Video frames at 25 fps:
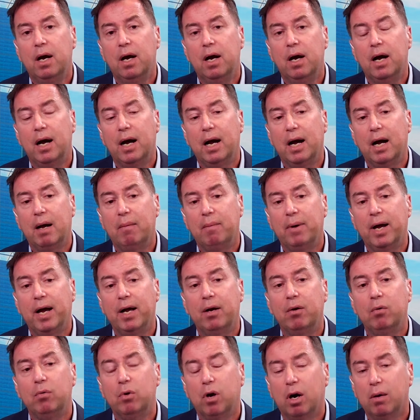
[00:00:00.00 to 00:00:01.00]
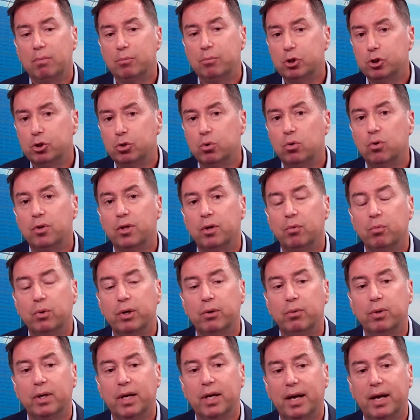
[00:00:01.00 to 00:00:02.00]
and I'm sure that we
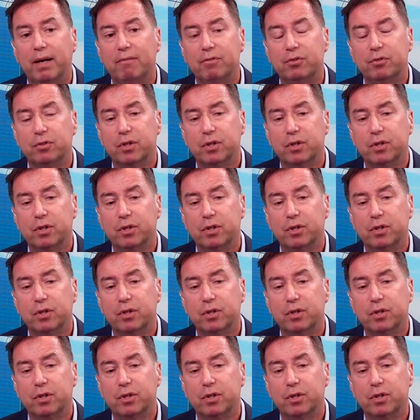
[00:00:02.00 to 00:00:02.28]
will have